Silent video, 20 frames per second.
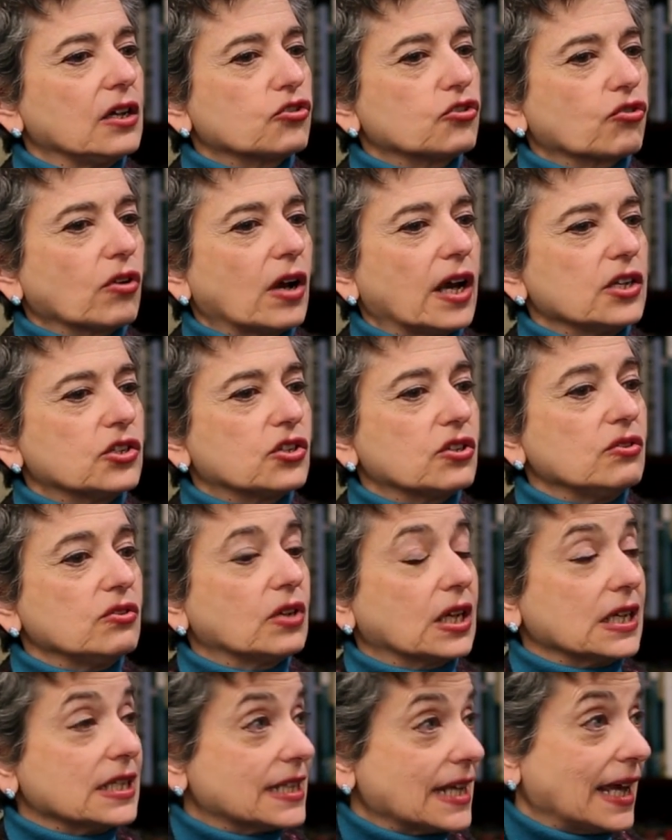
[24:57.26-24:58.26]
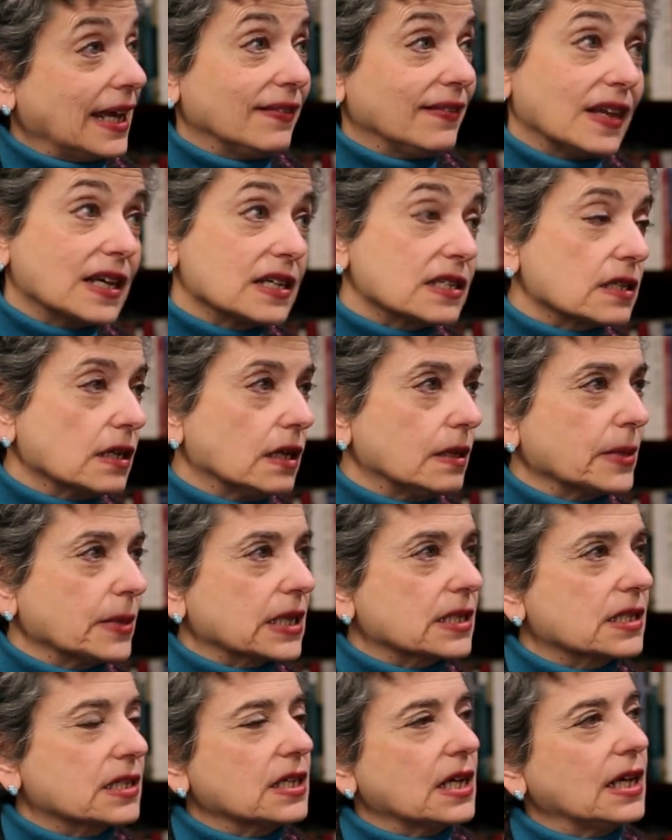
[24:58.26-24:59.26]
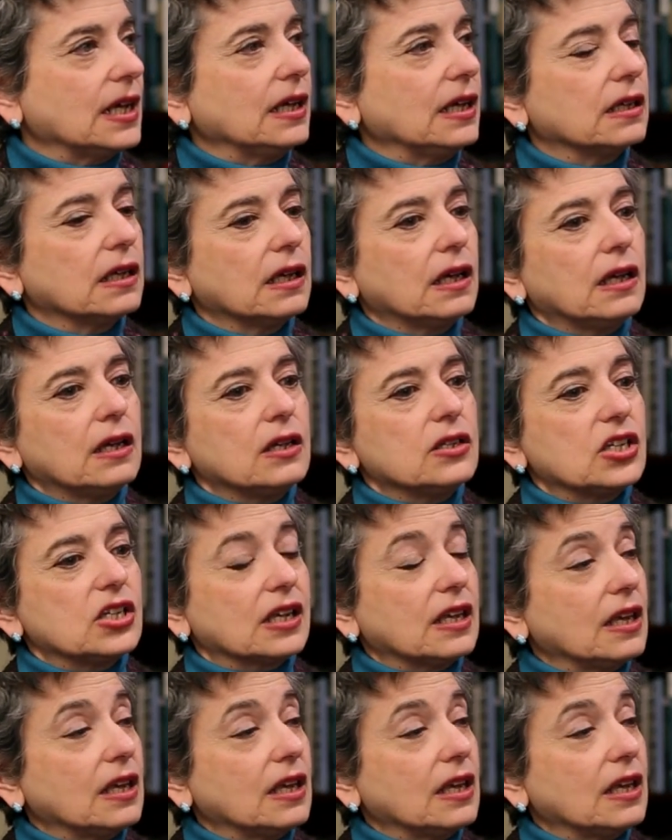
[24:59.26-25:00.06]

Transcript: try to contain the Islamic State, to